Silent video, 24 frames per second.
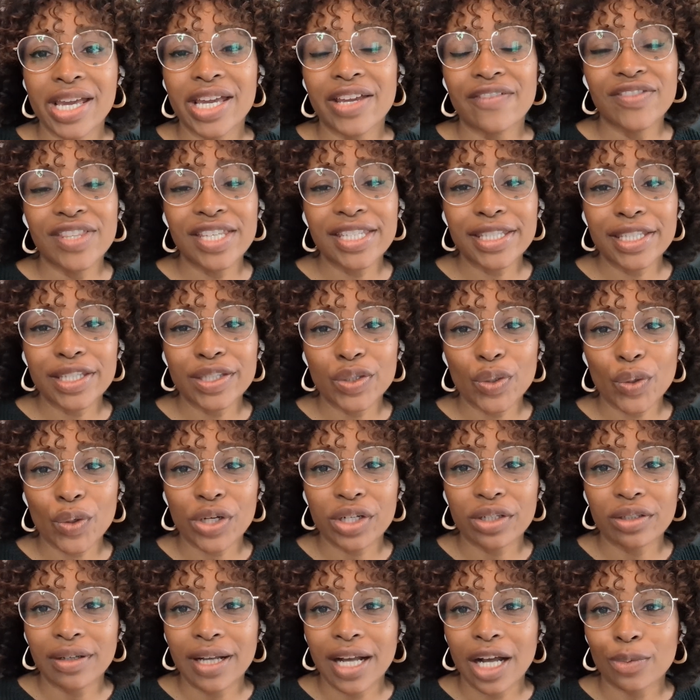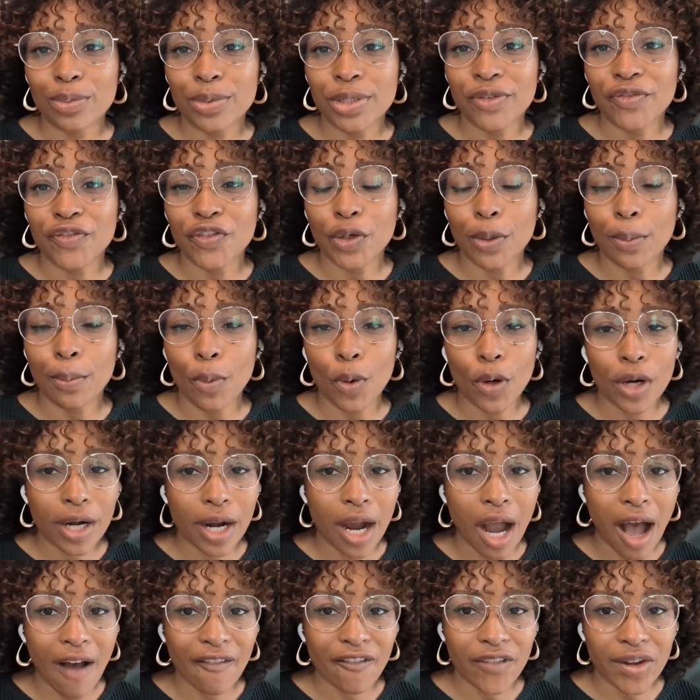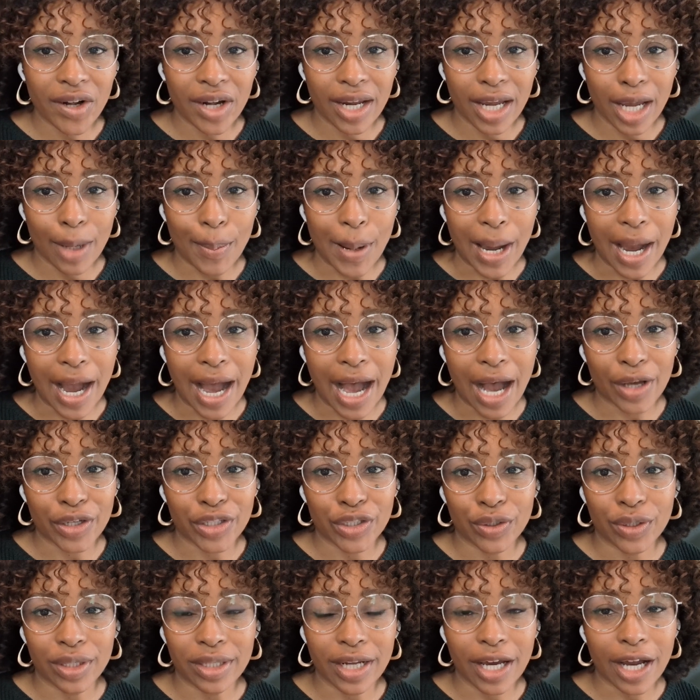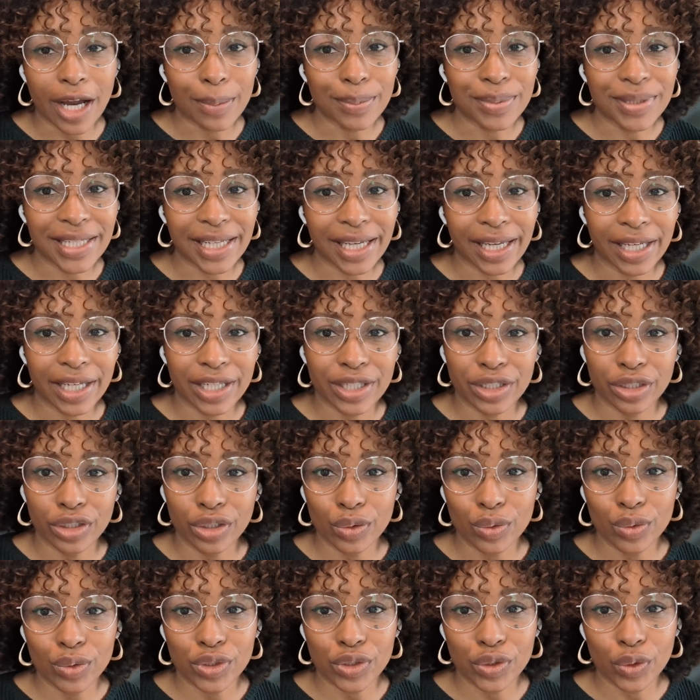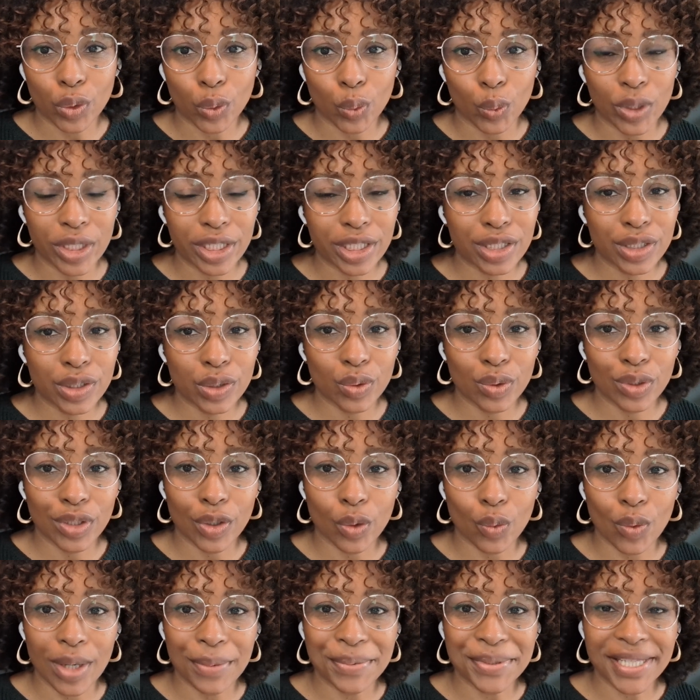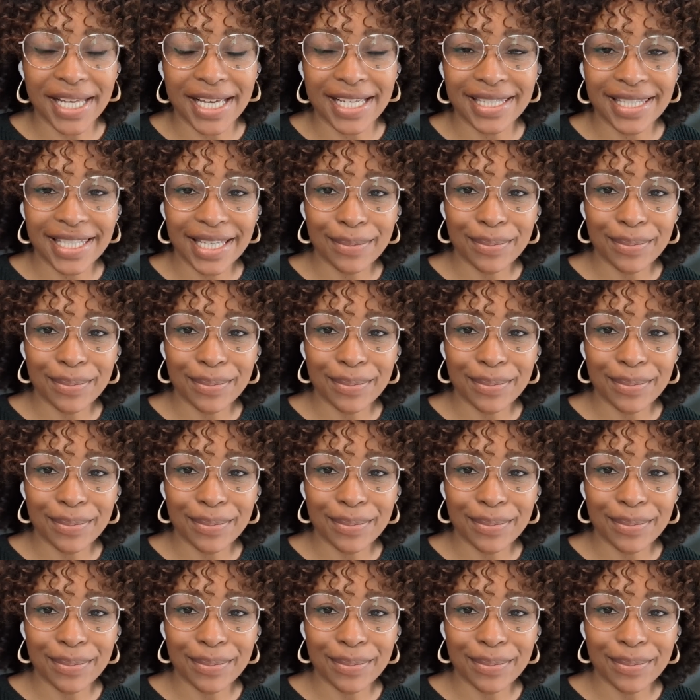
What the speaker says: If this tutorial helped you feel more confident about how you can update and use your Wix Studio website